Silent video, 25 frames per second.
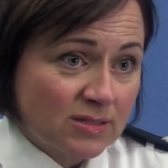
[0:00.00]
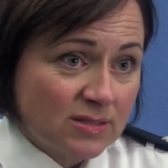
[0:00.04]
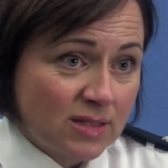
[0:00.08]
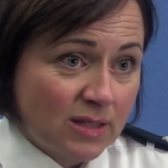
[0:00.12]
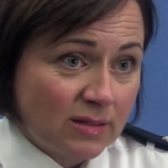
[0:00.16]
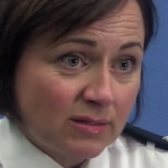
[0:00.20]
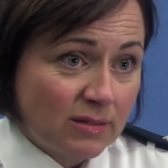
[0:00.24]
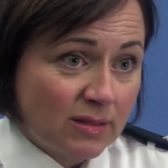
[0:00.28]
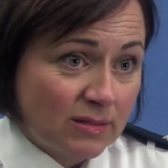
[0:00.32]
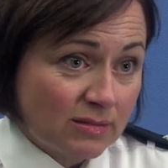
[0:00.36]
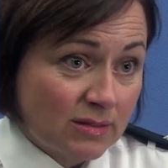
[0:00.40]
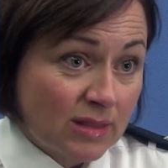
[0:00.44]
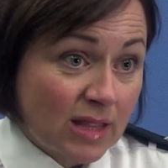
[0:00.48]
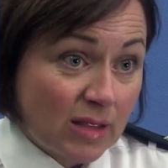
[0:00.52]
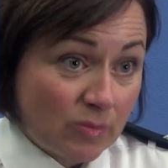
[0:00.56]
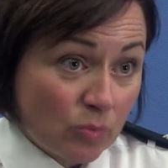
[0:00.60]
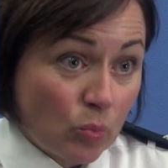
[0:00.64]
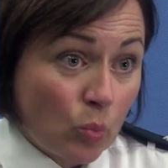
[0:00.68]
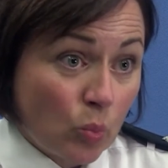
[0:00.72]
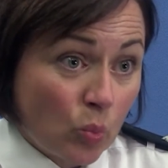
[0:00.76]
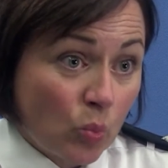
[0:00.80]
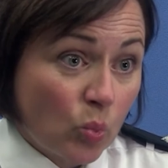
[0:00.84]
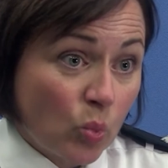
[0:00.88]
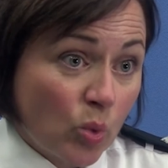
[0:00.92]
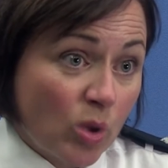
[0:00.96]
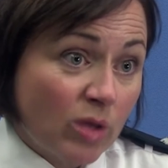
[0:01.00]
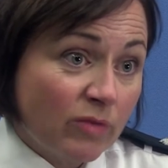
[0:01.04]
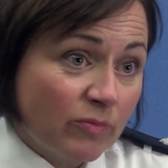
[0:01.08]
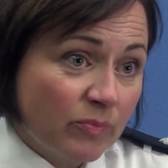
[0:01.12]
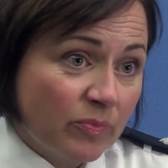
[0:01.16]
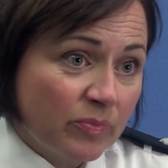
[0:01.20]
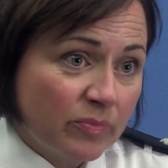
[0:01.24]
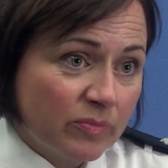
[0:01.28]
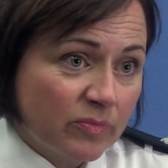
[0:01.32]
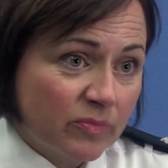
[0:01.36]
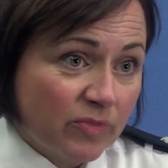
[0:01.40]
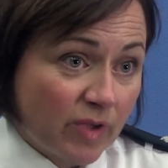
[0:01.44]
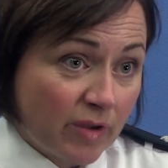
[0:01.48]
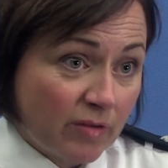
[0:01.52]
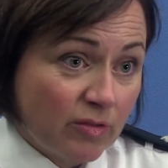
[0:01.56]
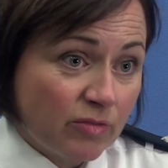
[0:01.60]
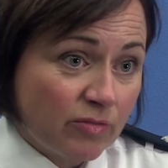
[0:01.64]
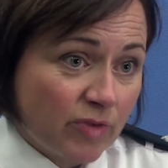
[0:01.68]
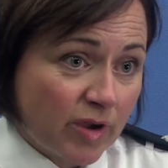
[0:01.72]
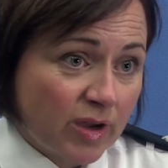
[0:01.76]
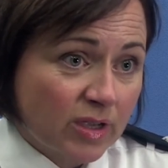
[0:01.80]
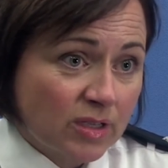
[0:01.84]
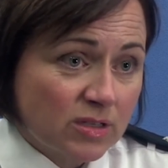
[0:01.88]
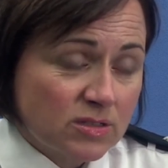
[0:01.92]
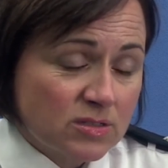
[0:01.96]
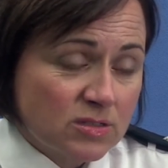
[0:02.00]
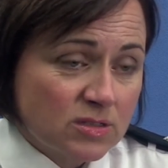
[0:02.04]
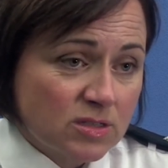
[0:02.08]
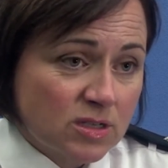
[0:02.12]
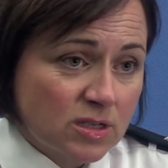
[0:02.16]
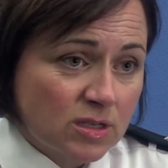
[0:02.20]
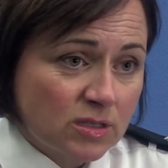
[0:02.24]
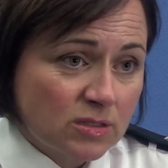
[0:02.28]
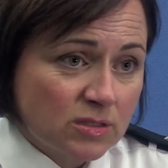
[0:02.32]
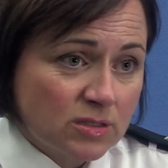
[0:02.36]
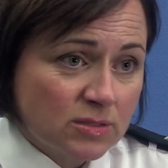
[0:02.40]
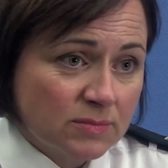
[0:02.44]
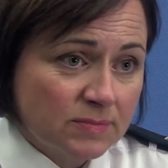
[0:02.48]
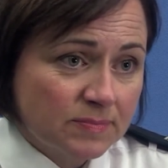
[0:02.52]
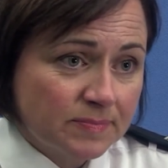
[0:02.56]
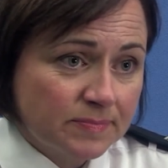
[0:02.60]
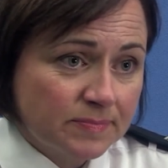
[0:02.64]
then we're very, very concerned.